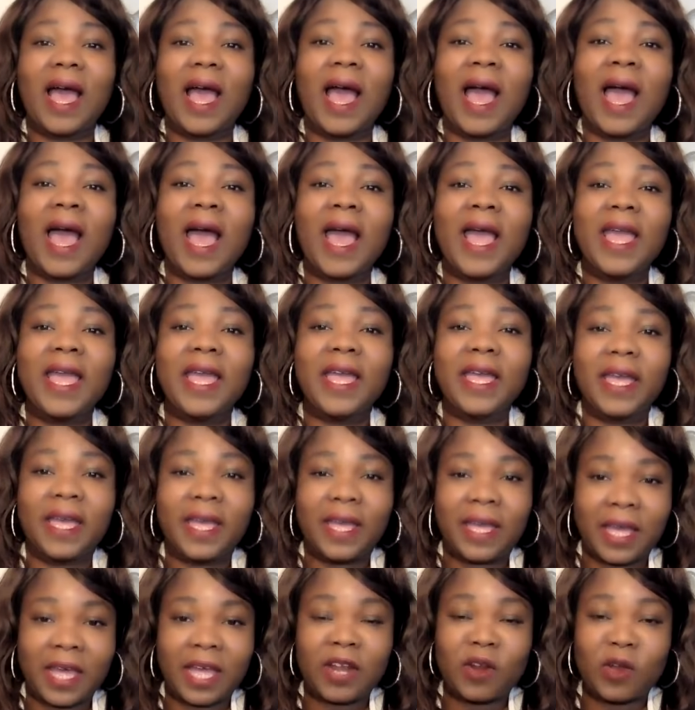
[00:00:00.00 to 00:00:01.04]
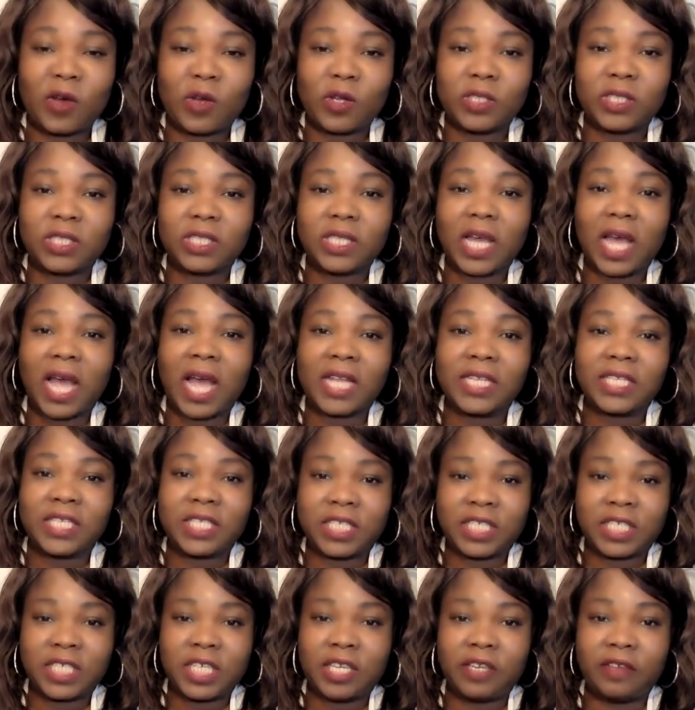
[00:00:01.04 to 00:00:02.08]
I cannot
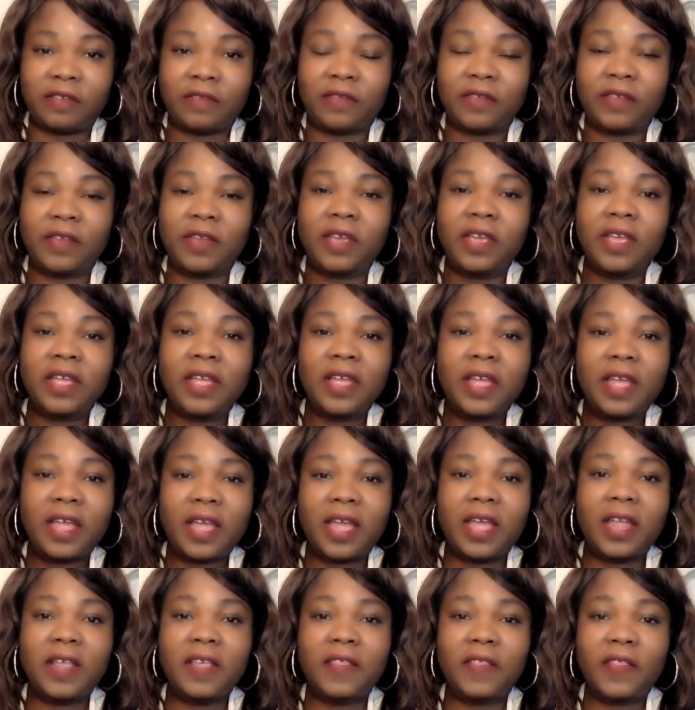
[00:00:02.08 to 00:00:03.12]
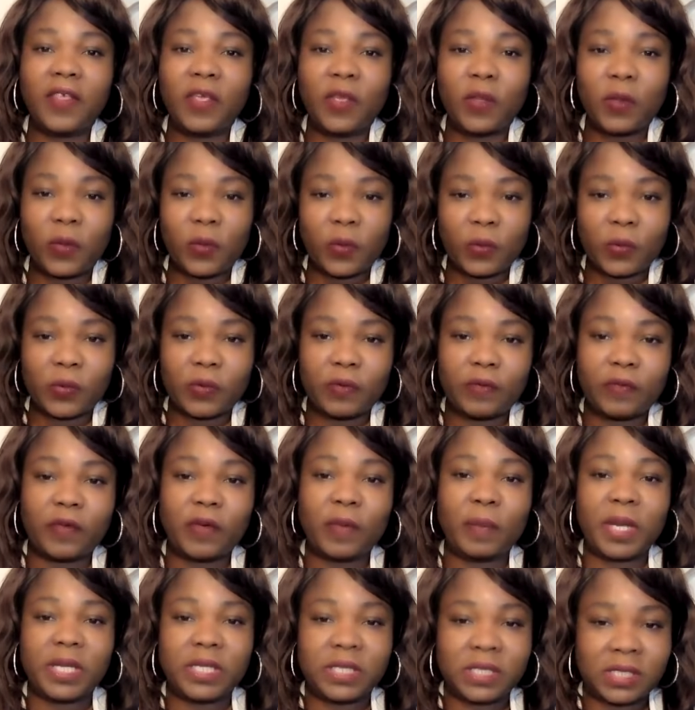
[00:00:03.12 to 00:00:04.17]
achieve anything good
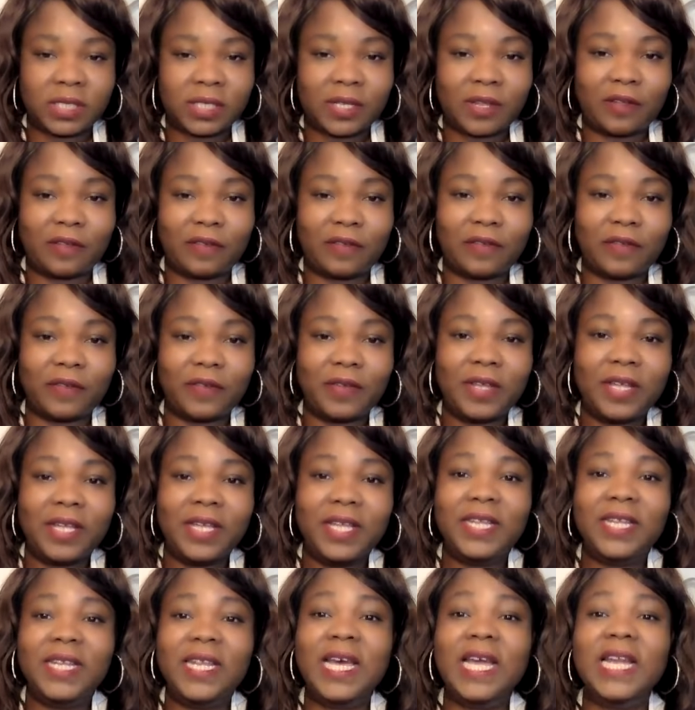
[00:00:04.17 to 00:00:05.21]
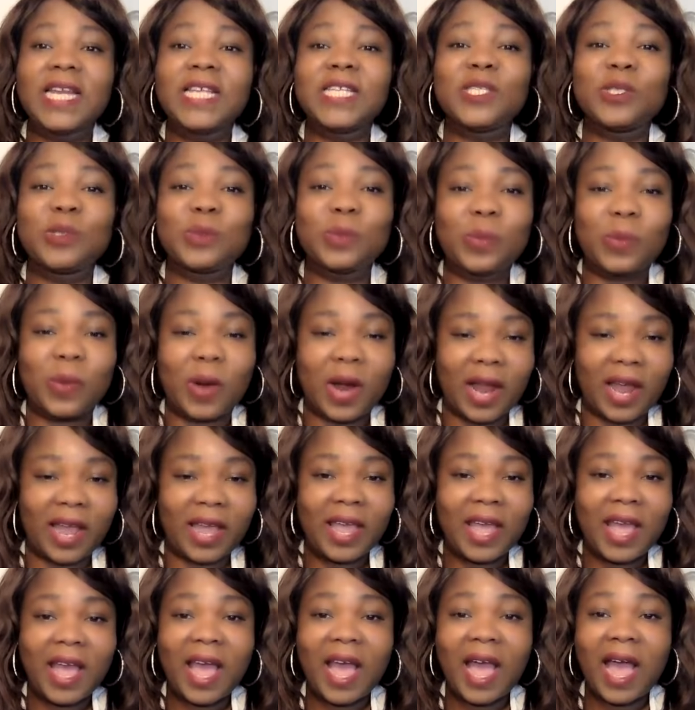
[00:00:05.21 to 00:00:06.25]
for myself. That is
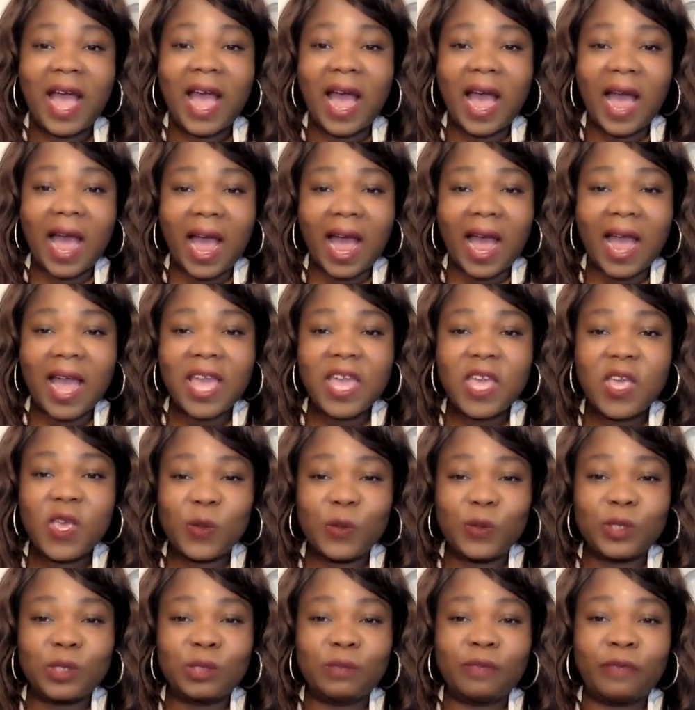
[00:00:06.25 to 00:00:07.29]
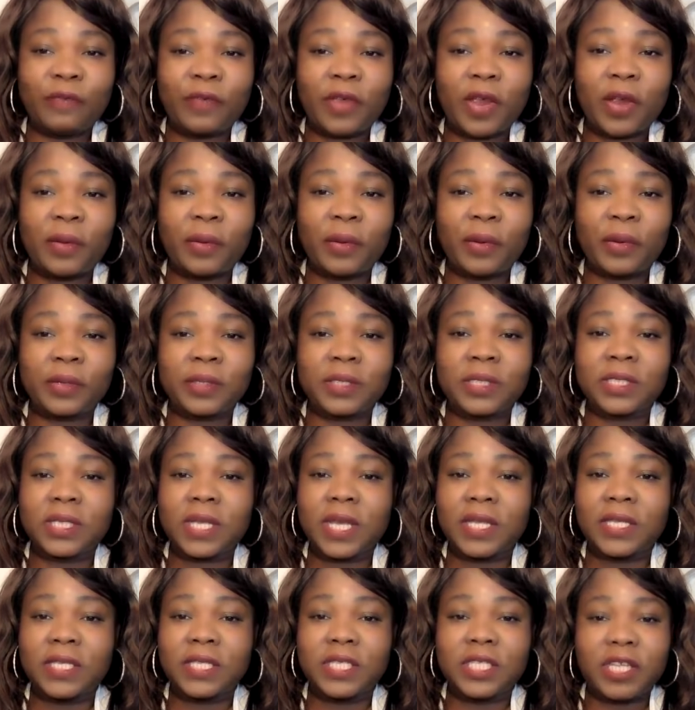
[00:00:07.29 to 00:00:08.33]
why I use
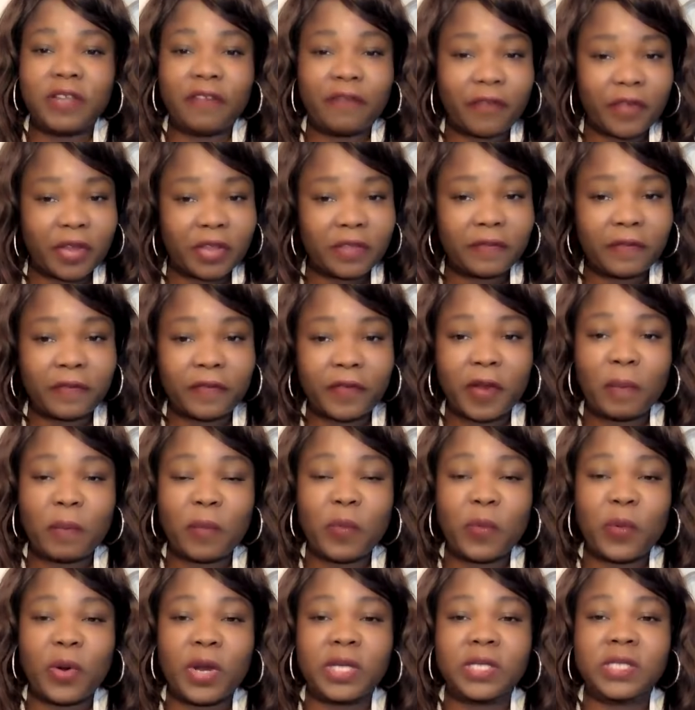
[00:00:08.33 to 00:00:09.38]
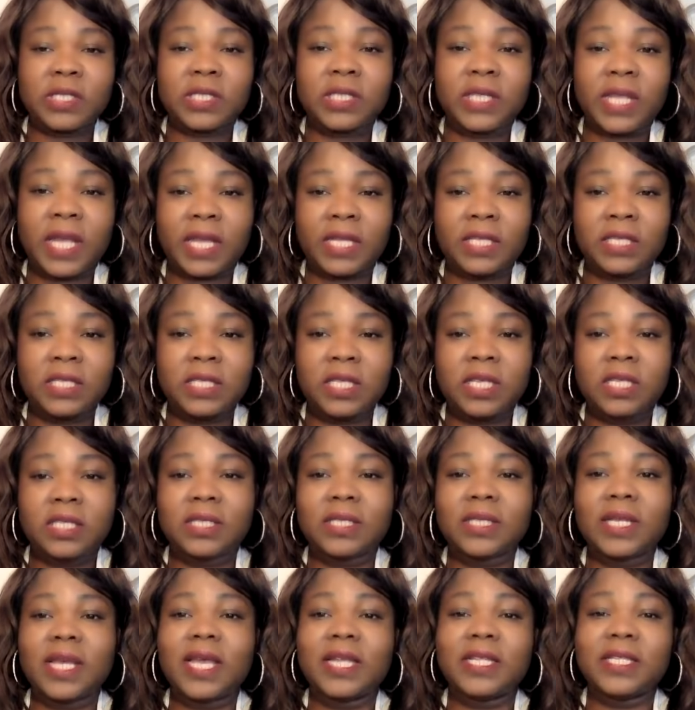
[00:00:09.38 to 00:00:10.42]
various and different frameworks,
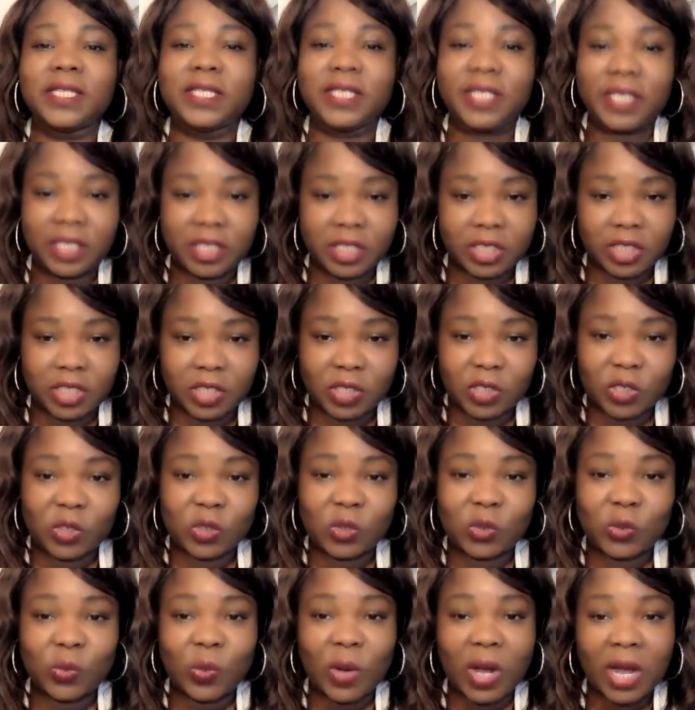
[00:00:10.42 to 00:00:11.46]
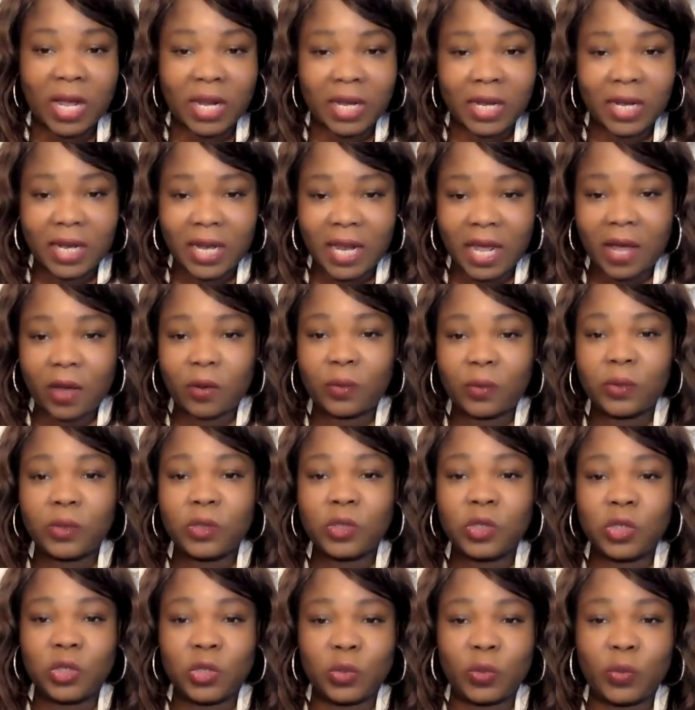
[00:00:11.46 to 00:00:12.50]
techniques, and teachings to allow
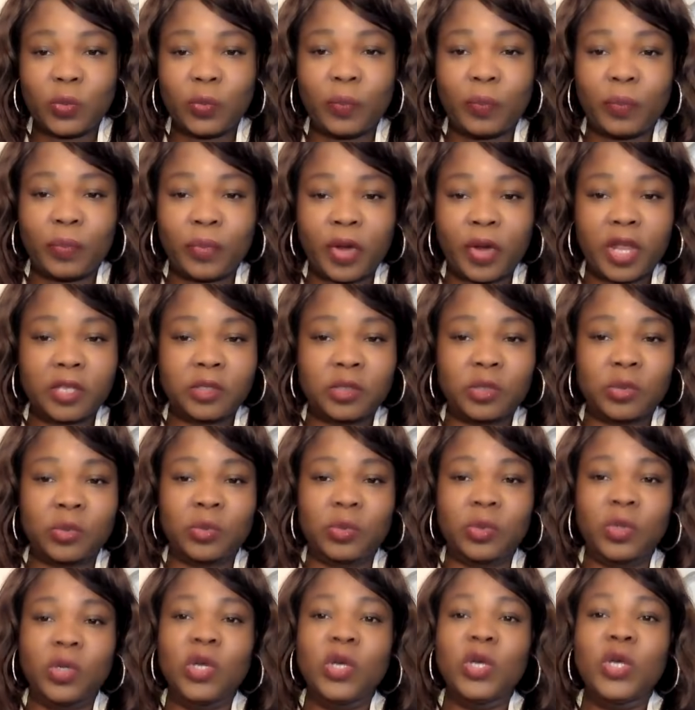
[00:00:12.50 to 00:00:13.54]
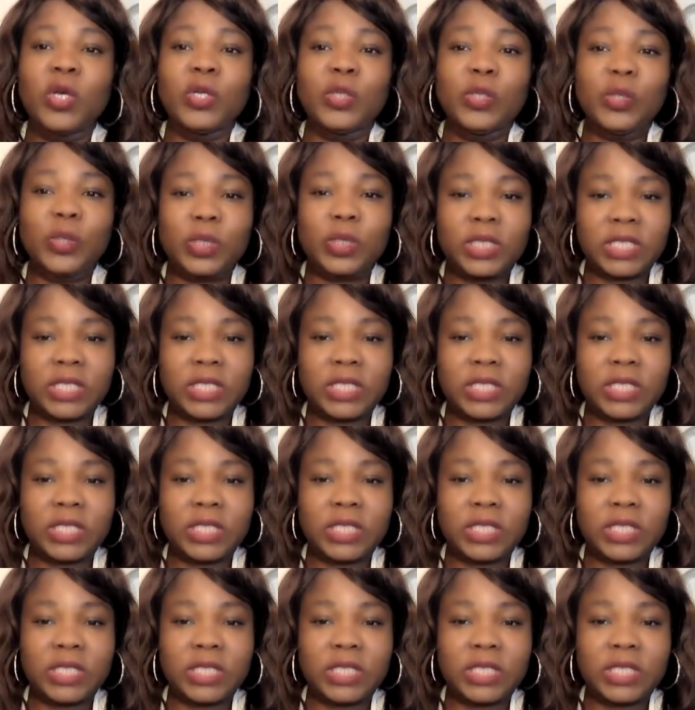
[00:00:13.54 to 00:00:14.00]
you break through your